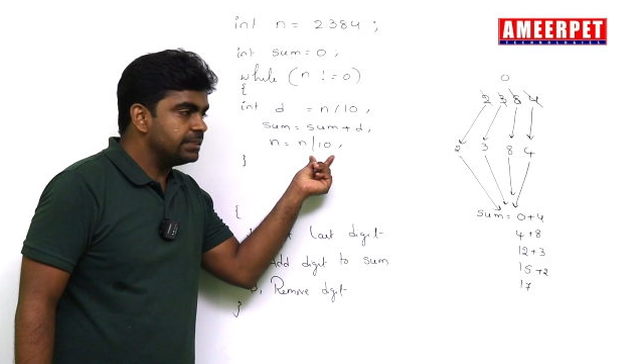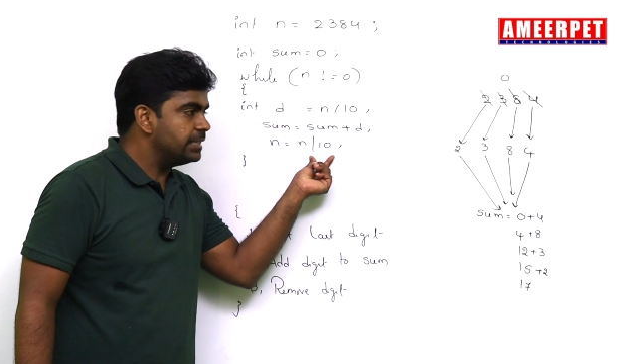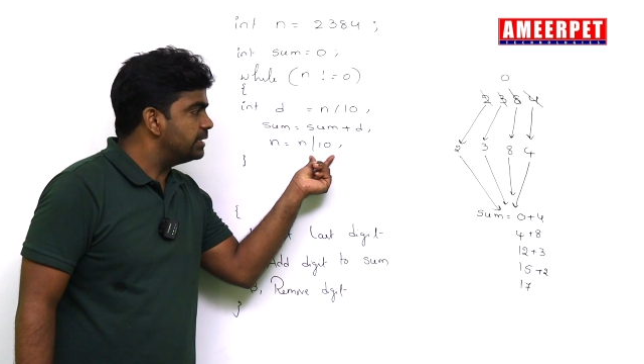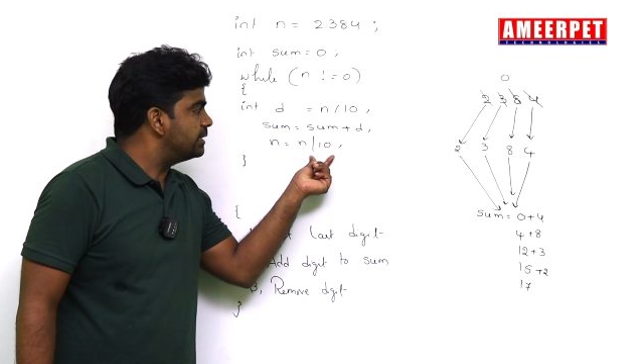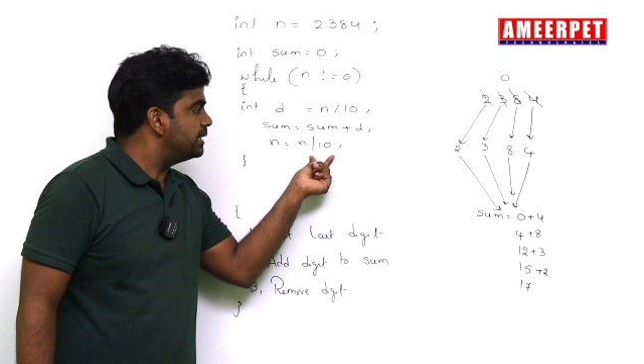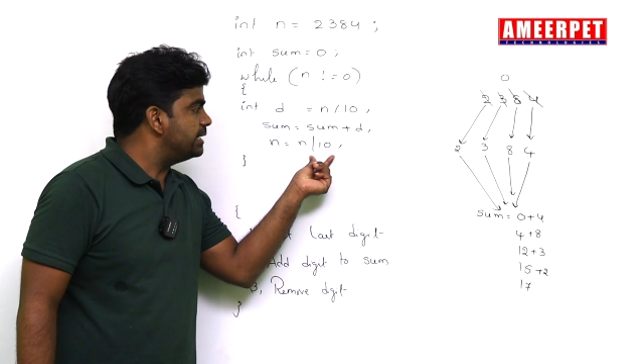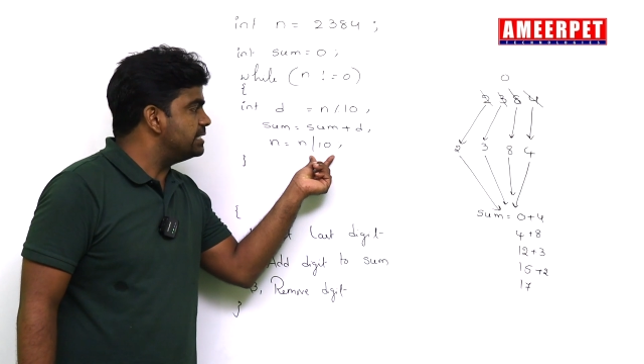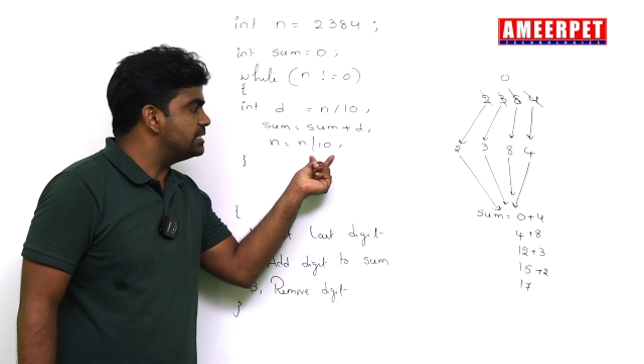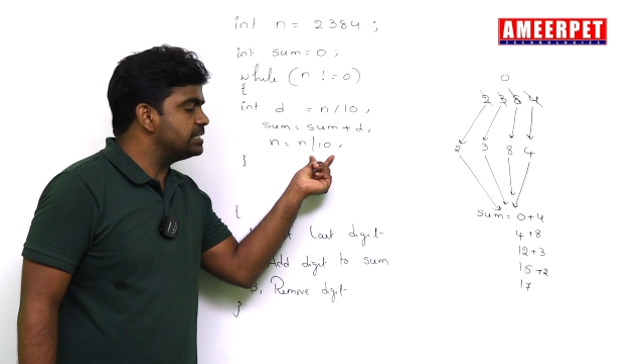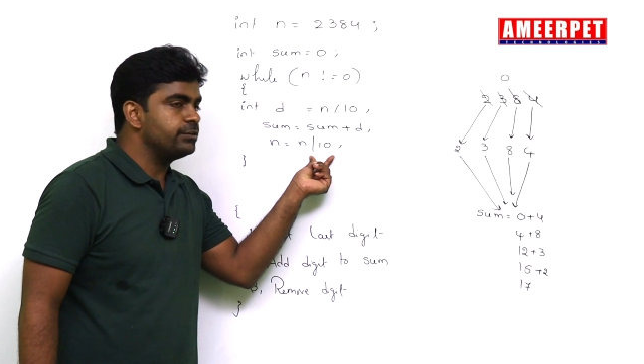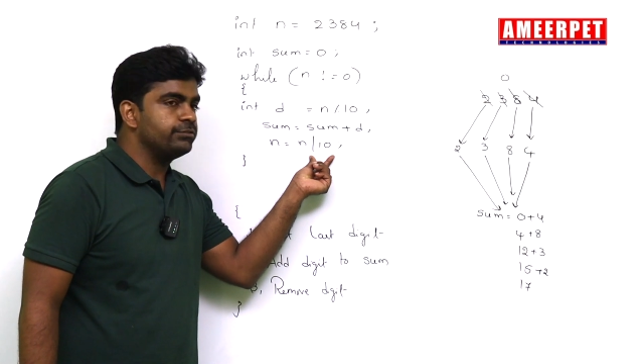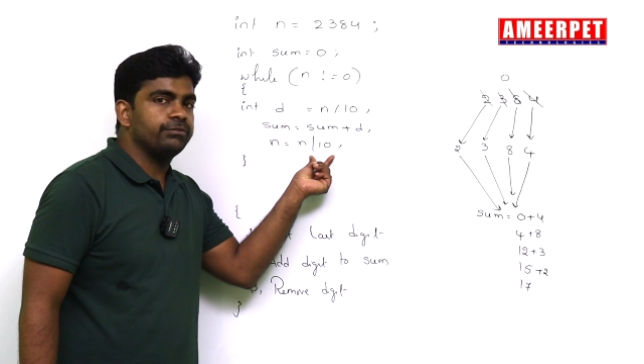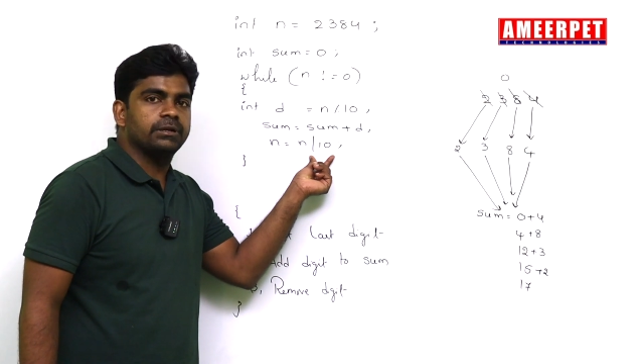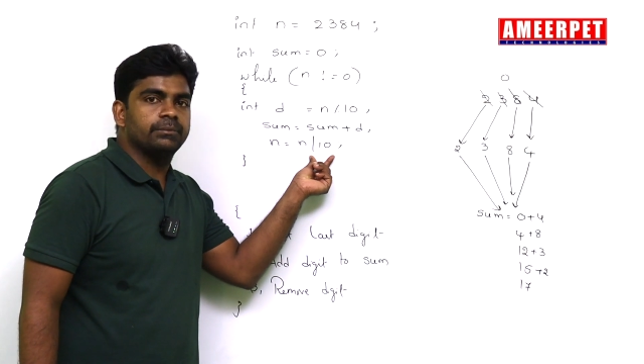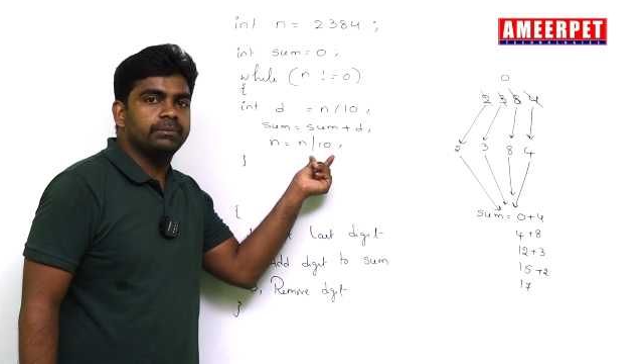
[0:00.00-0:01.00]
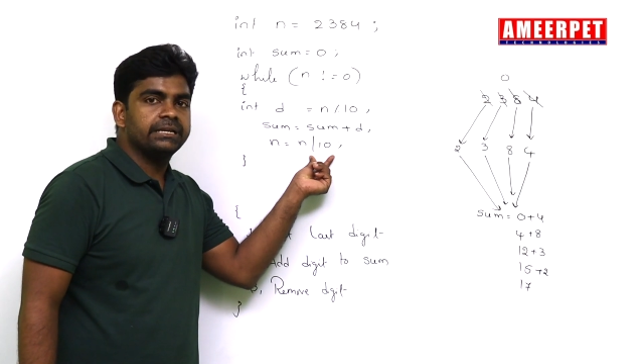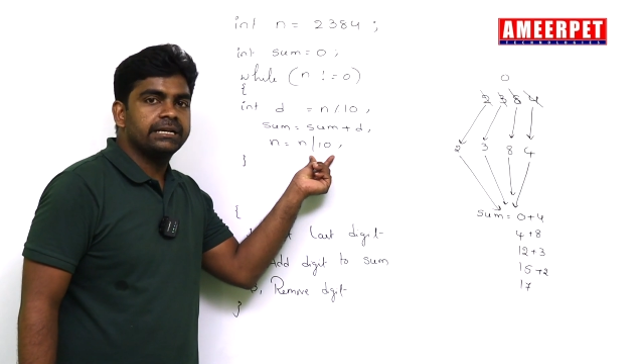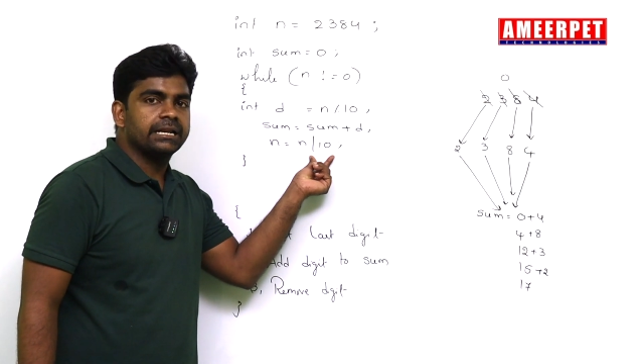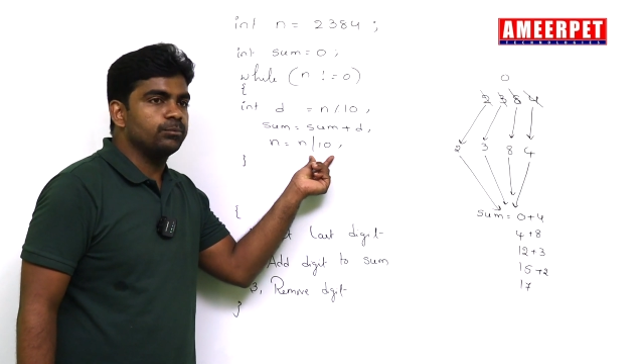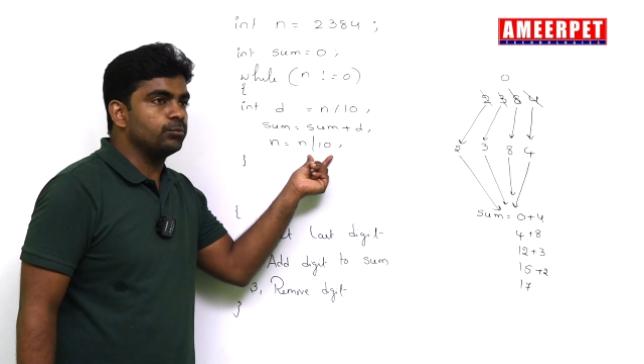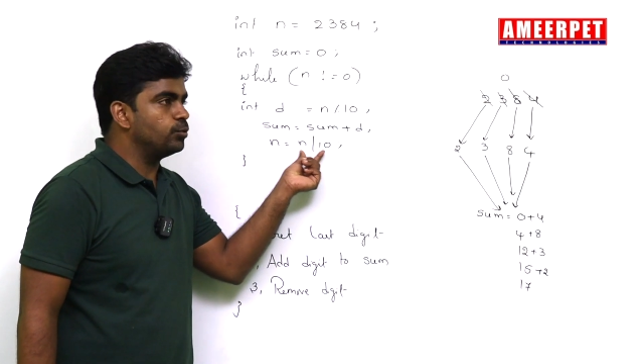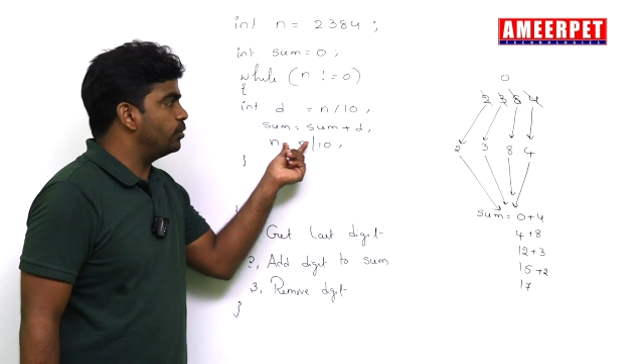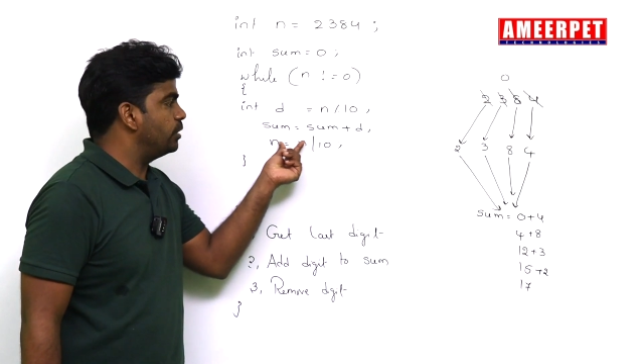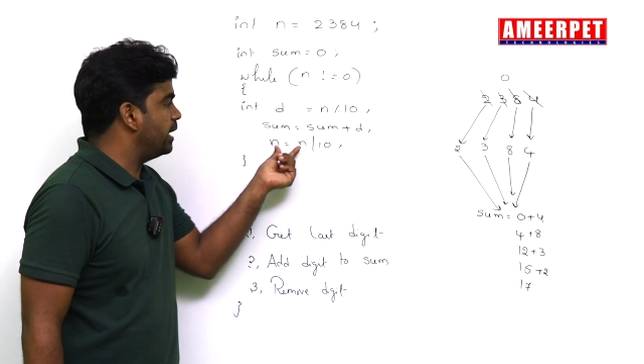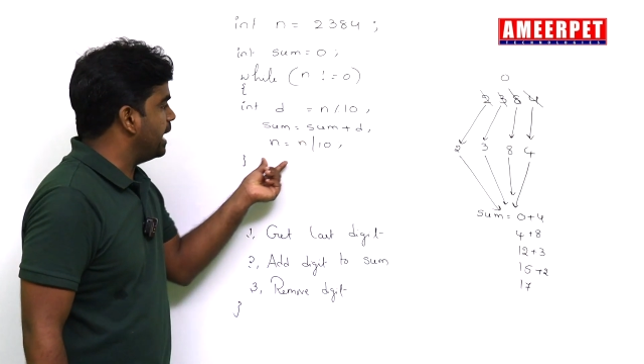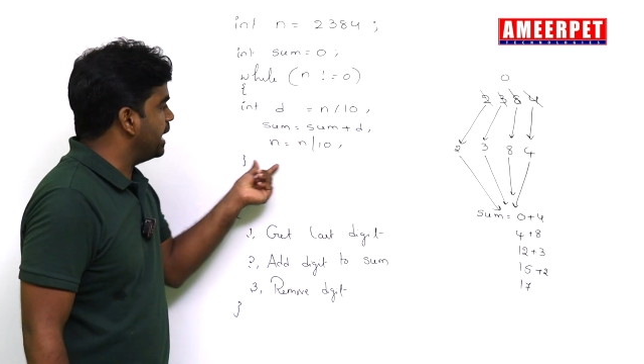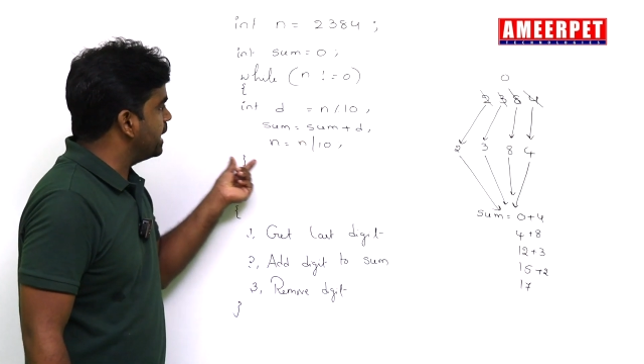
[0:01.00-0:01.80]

then the digit will be removed.